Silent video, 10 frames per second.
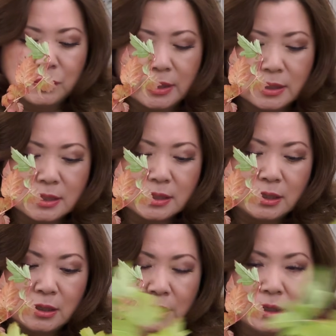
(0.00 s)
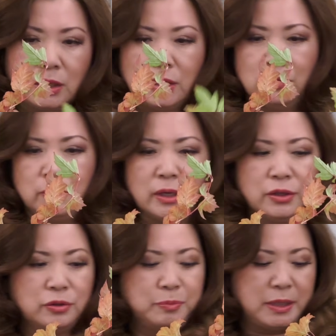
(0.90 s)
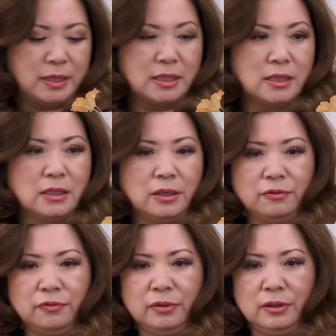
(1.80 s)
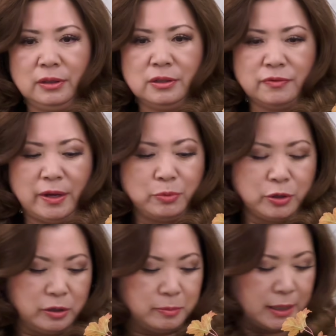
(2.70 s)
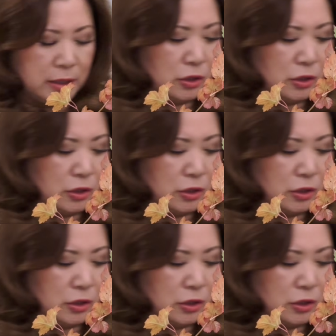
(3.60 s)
and see what other pieces of this viburnum I can